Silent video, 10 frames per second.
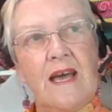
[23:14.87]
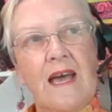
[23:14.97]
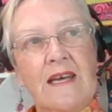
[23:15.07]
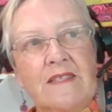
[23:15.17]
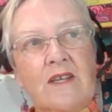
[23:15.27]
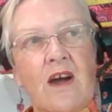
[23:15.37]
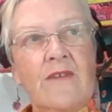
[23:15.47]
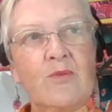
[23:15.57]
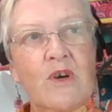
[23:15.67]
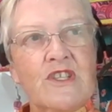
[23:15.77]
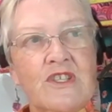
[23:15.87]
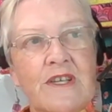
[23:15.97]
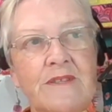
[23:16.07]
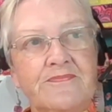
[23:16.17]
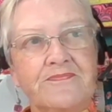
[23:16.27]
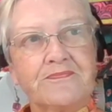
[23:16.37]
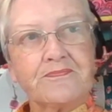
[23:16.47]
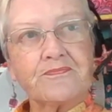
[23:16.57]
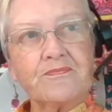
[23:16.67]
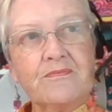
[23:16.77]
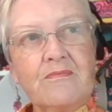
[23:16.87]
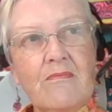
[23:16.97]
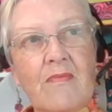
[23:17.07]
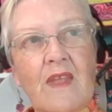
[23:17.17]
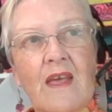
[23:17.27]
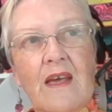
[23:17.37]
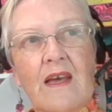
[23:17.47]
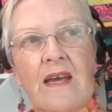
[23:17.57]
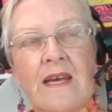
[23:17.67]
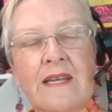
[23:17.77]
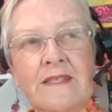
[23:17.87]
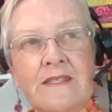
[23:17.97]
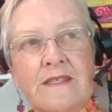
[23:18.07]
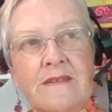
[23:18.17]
and I've washed it and